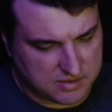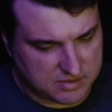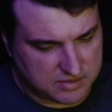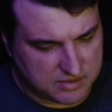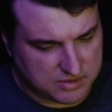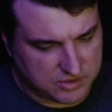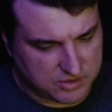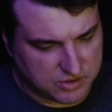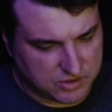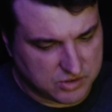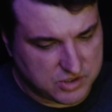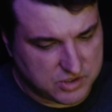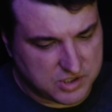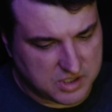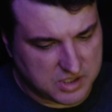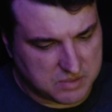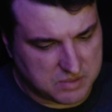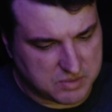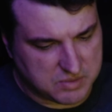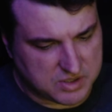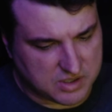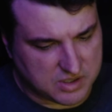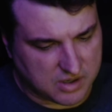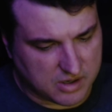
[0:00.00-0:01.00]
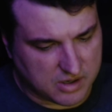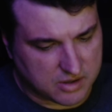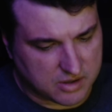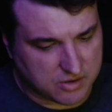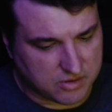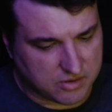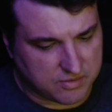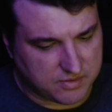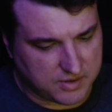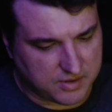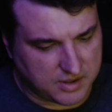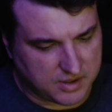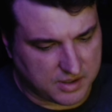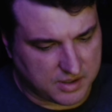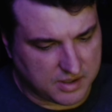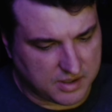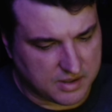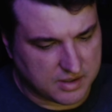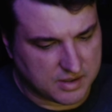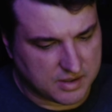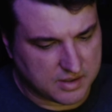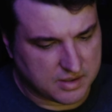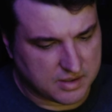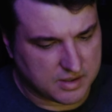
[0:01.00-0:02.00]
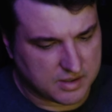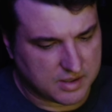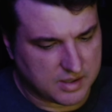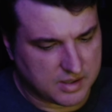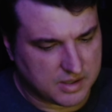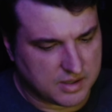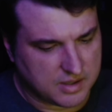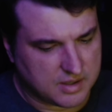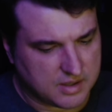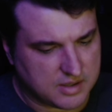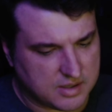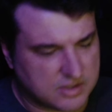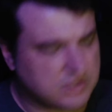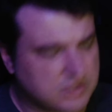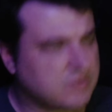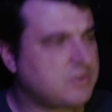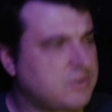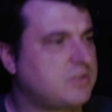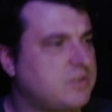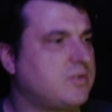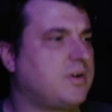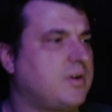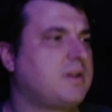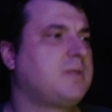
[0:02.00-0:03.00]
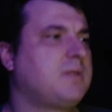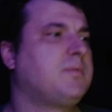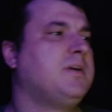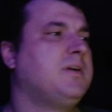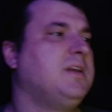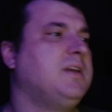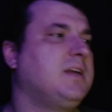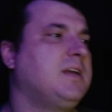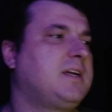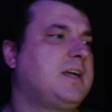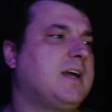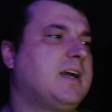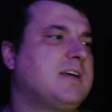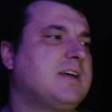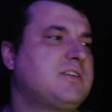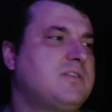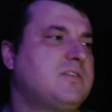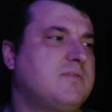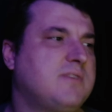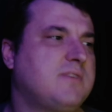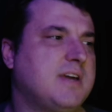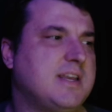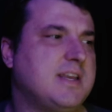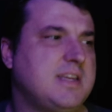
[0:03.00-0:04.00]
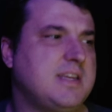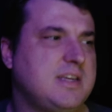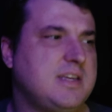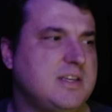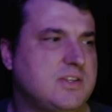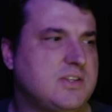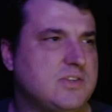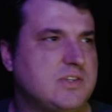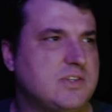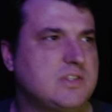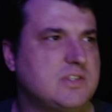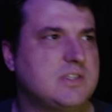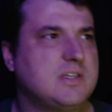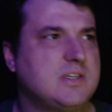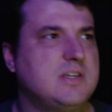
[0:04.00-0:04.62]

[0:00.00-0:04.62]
good cinematography. So it's directed by Nick Cassavetes.